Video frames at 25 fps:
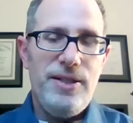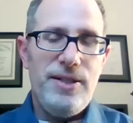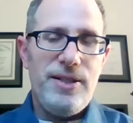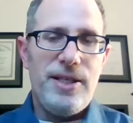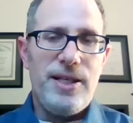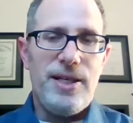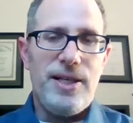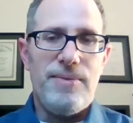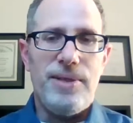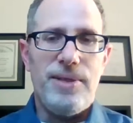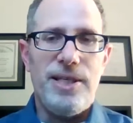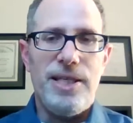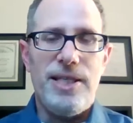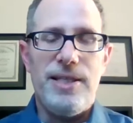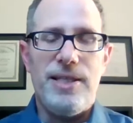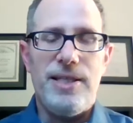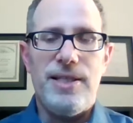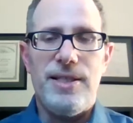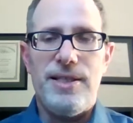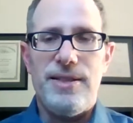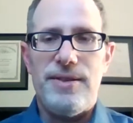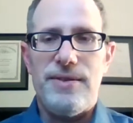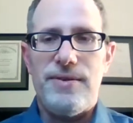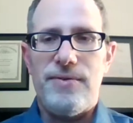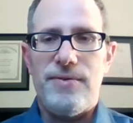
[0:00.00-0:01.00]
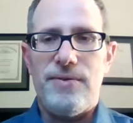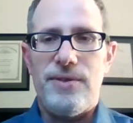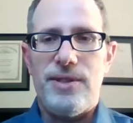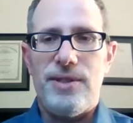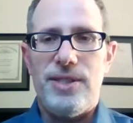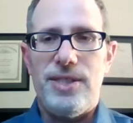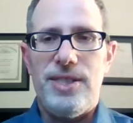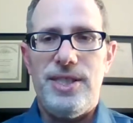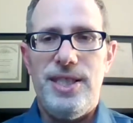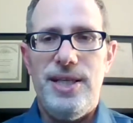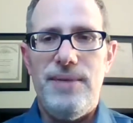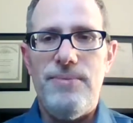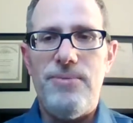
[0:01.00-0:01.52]
I mean,
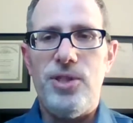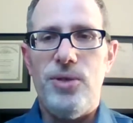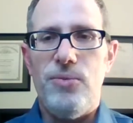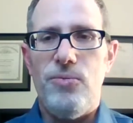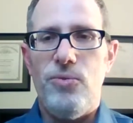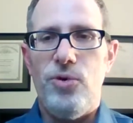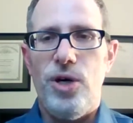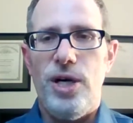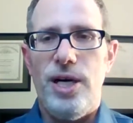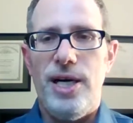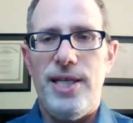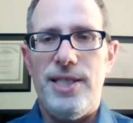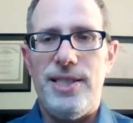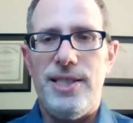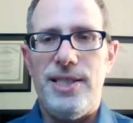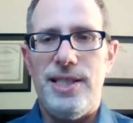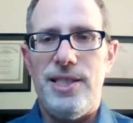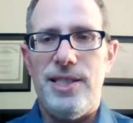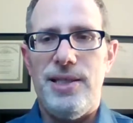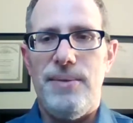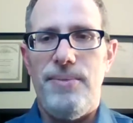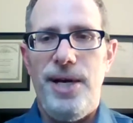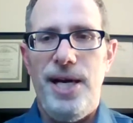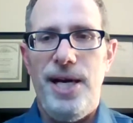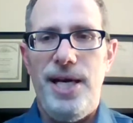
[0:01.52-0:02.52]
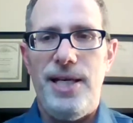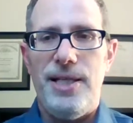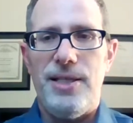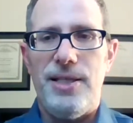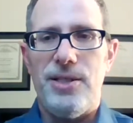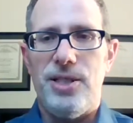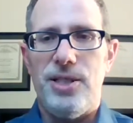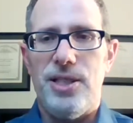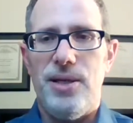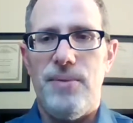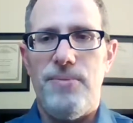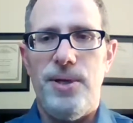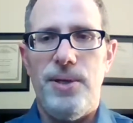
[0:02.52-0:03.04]
symptom-wise, it depends.
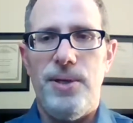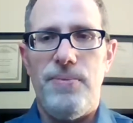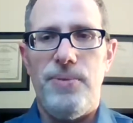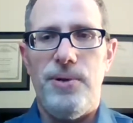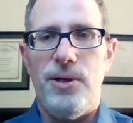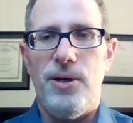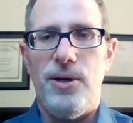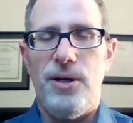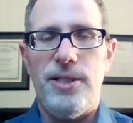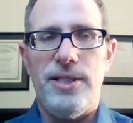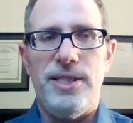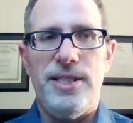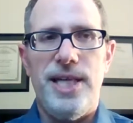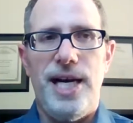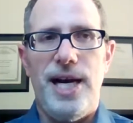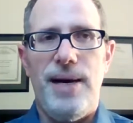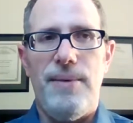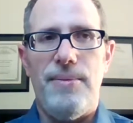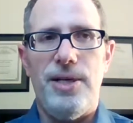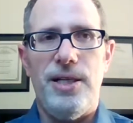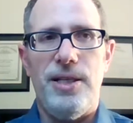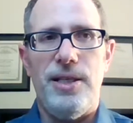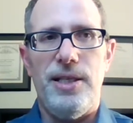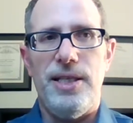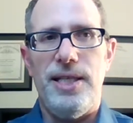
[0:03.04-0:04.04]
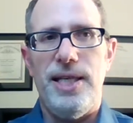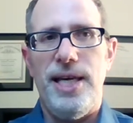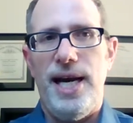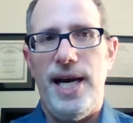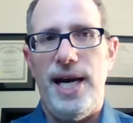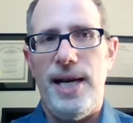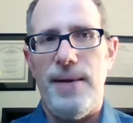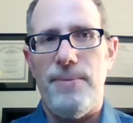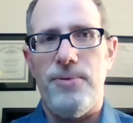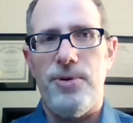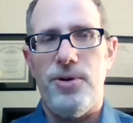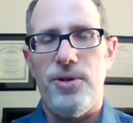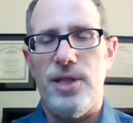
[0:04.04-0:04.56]
Some people are dominantly
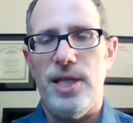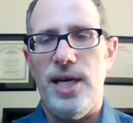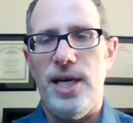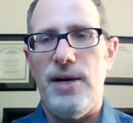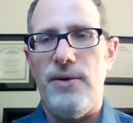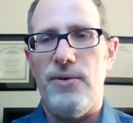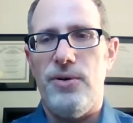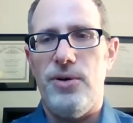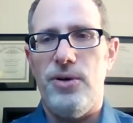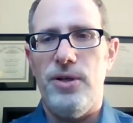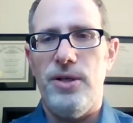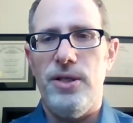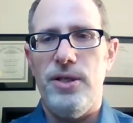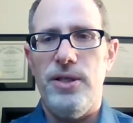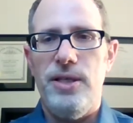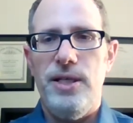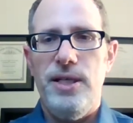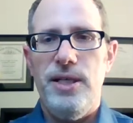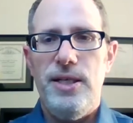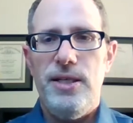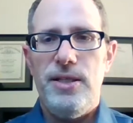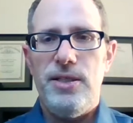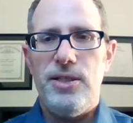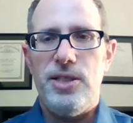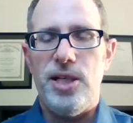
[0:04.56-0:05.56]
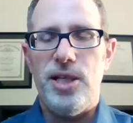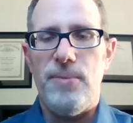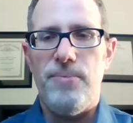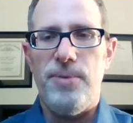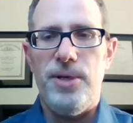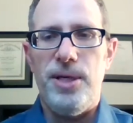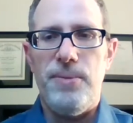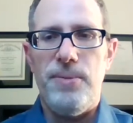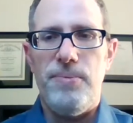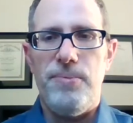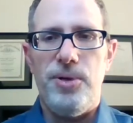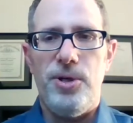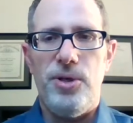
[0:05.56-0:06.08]
hyperthyroid. Some
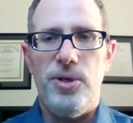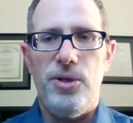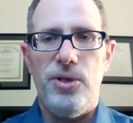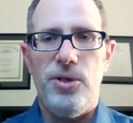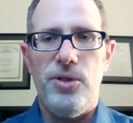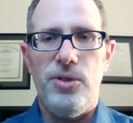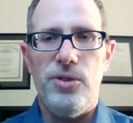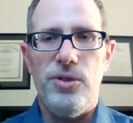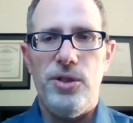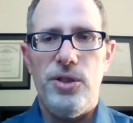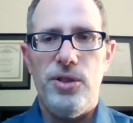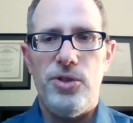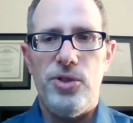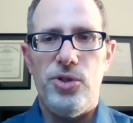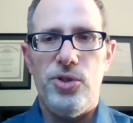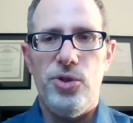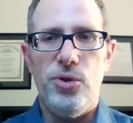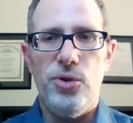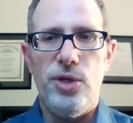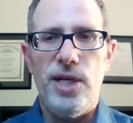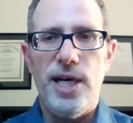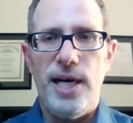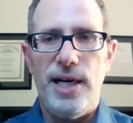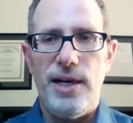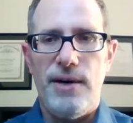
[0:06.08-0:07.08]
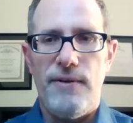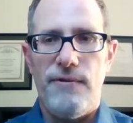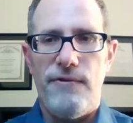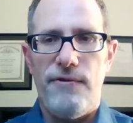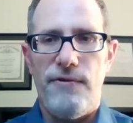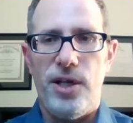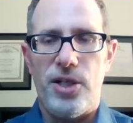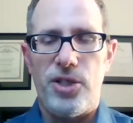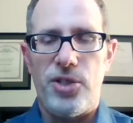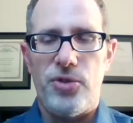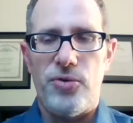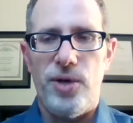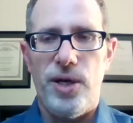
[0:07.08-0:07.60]
people do kind of
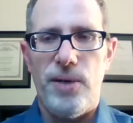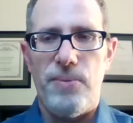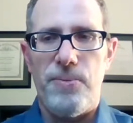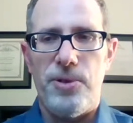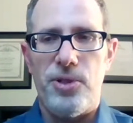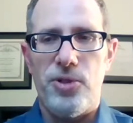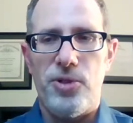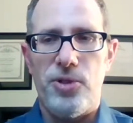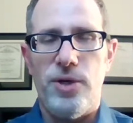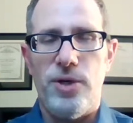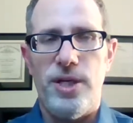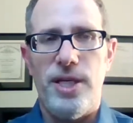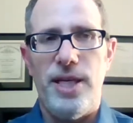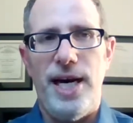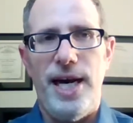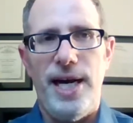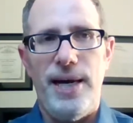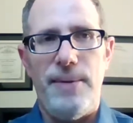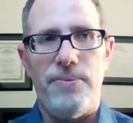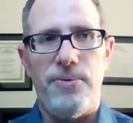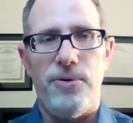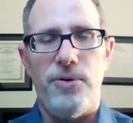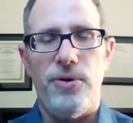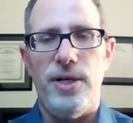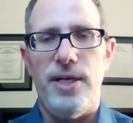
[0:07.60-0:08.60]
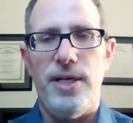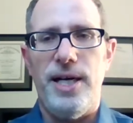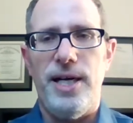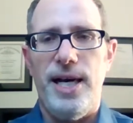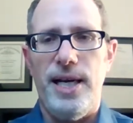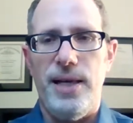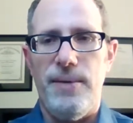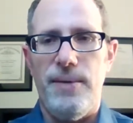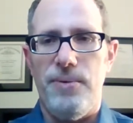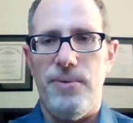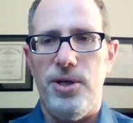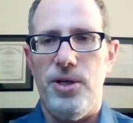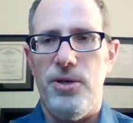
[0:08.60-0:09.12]
fluctuate between hyper and
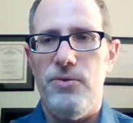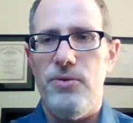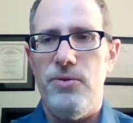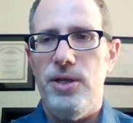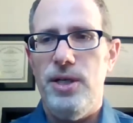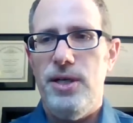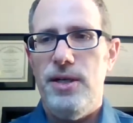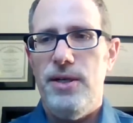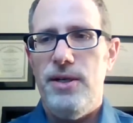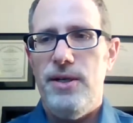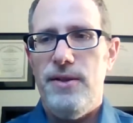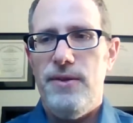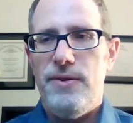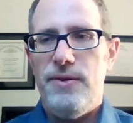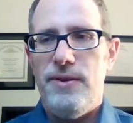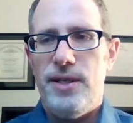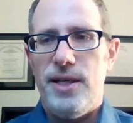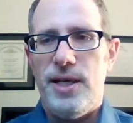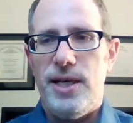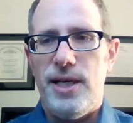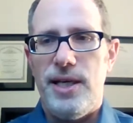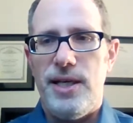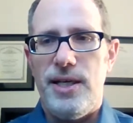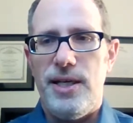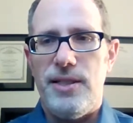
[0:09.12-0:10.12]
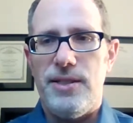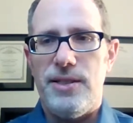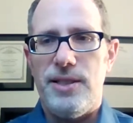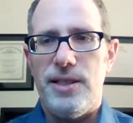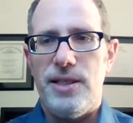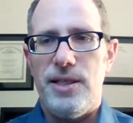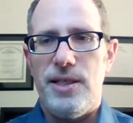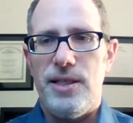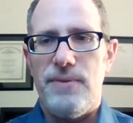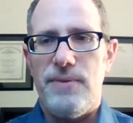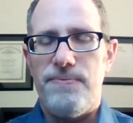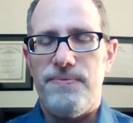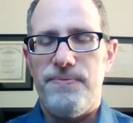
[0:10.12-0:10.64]
hypo. And,
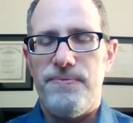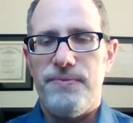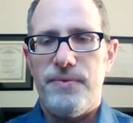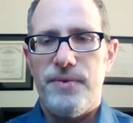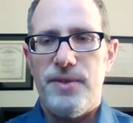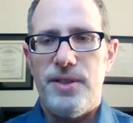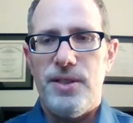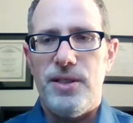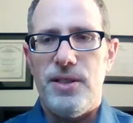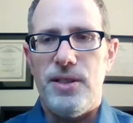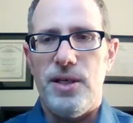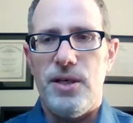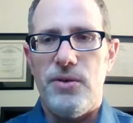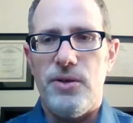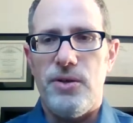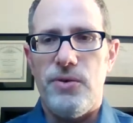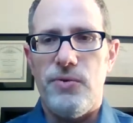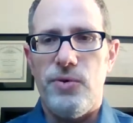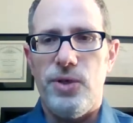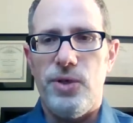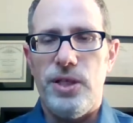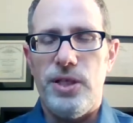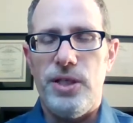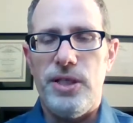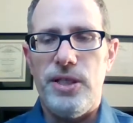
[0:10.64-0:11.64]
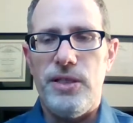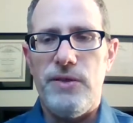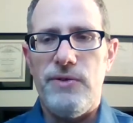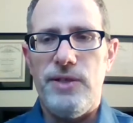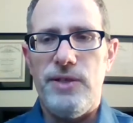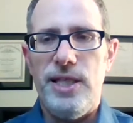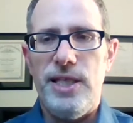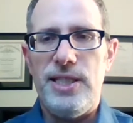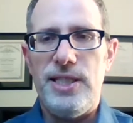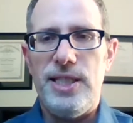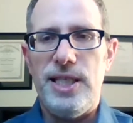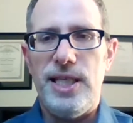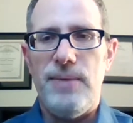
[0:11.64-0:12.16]
what you
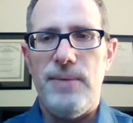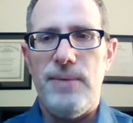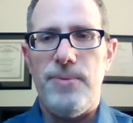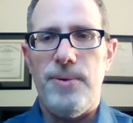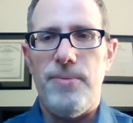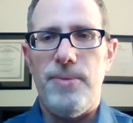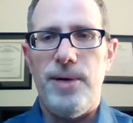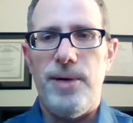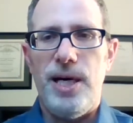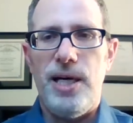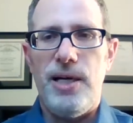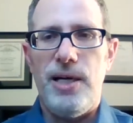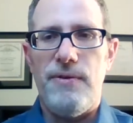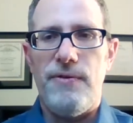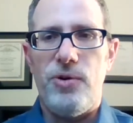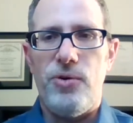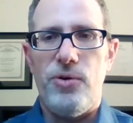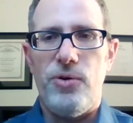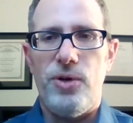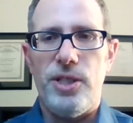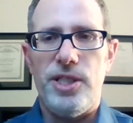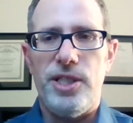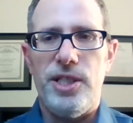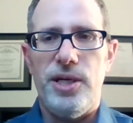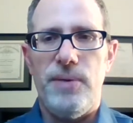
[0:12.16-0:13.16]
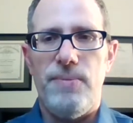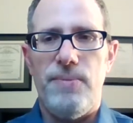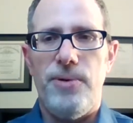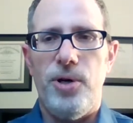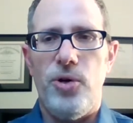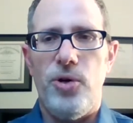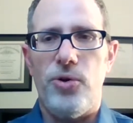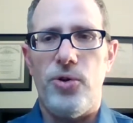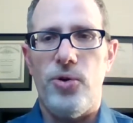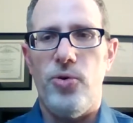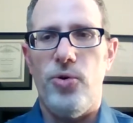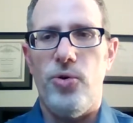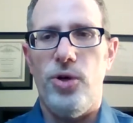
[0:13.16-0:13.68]
need to keep in mind, of course, they're
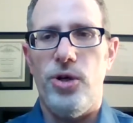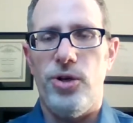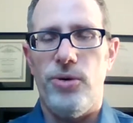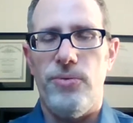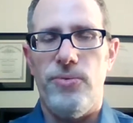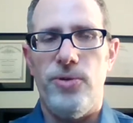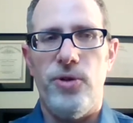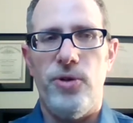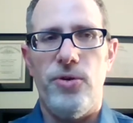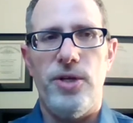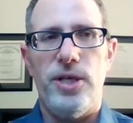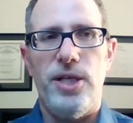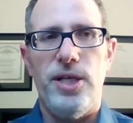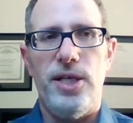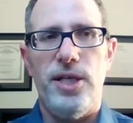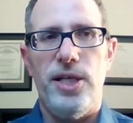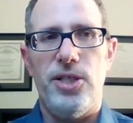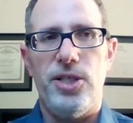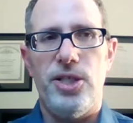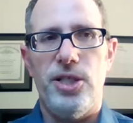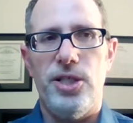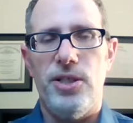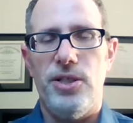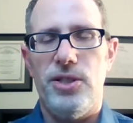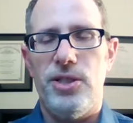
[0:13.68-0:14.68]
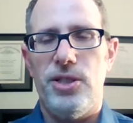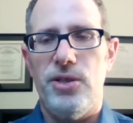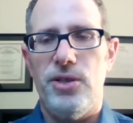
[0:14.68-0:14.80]
both autoimmune conditions.